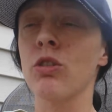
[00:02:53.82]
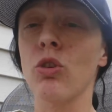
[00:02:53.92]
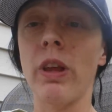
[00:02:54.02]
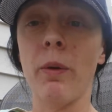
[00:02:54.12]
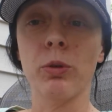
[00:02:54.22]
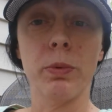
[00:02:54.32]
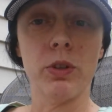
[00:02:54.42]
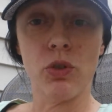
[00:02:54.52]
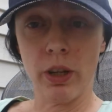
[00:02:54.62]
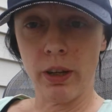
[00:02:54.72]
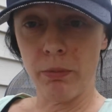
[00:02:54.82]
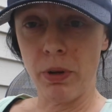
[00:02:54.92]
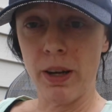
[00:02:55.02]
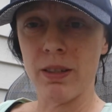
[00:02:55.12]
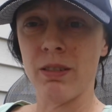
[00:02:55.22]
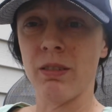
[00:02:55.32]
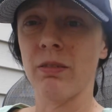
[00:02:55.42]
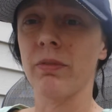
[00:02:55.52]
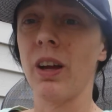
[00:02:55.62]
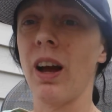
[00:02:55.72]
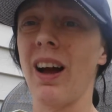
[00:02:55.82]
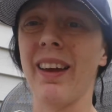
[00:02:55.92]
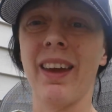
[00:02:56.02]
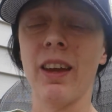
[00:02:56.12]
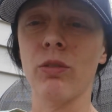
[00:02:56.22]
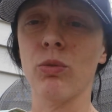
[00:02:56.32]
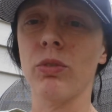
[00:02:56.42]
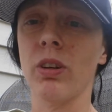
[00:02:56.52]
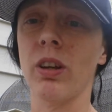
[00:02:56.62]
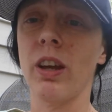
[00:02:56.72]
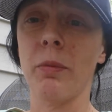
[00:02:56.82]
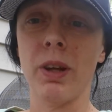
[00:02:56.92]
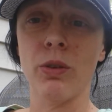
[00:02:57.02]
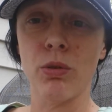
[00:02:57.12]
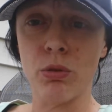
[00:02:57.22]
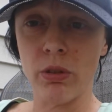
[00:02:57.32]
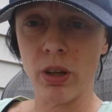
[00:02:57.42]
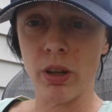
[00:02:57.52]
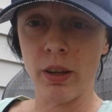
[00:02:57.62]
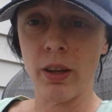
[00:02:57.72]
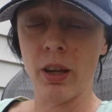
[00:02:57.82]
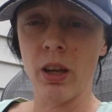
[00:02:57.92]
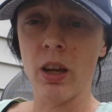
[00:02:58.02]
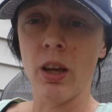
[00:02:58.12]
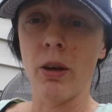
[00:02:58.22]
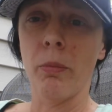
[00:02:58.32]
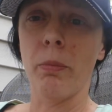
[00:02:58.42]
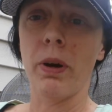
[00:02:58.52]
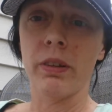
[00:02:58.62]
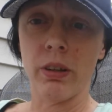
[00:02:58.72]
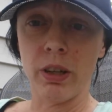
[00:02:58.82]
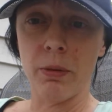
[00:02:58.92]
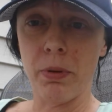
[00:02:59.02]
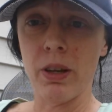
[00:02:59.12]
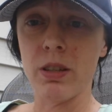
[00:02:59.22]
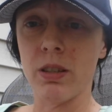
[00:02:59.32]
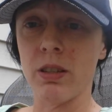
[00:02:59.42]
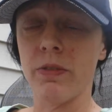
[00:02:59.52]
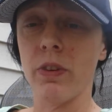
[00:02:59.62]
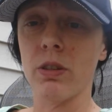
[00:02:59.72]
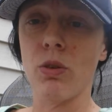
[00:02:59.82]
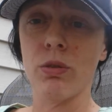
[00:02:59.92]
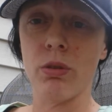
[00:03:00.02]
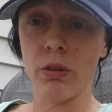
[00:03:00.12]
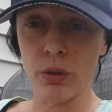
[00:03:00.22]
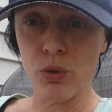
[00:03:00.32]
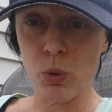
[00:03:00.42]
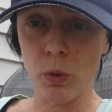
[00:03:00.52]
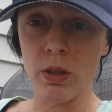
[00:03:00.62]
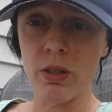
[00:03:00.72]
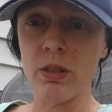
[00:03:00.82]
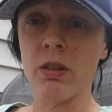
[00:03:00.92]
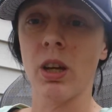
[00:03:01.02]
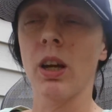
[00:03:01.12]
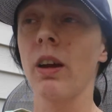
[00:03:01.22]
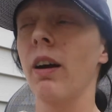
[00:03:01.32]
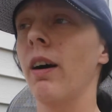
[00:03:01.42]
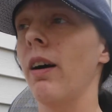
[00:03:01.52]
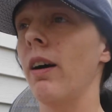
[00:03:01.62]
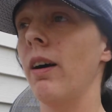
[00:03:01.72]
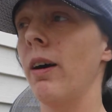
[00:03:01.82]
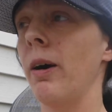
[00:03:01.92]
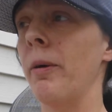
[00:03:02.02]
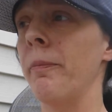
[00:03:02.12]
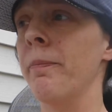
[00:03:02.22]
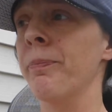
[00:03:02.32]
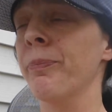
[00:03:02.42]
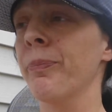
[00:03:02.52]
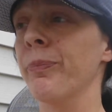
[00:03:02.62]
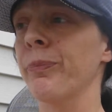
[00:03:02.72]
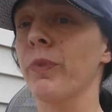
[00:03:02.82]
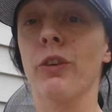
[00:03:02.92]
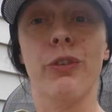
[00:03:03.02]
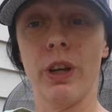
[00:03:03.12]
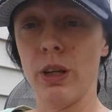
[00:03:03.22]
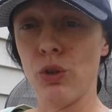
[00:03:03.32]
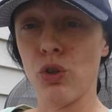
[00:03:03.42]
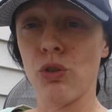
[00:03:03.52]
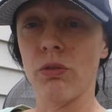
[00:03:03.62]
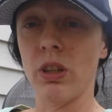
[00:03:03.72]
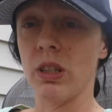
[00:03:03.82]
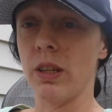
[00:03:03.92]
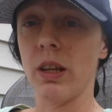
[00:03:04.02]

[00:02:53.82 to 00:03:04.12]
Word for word: so that would be chicken breast i can't do turkey i'm not used to turkey but turkey breast is, is also a good choice um, fish is an